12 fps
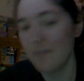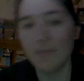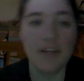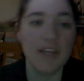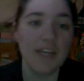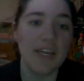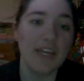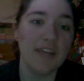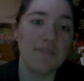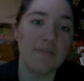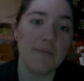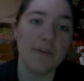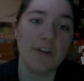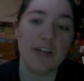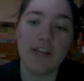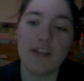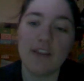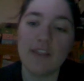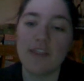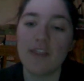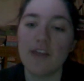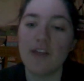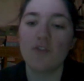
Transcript: Monday, February eighth,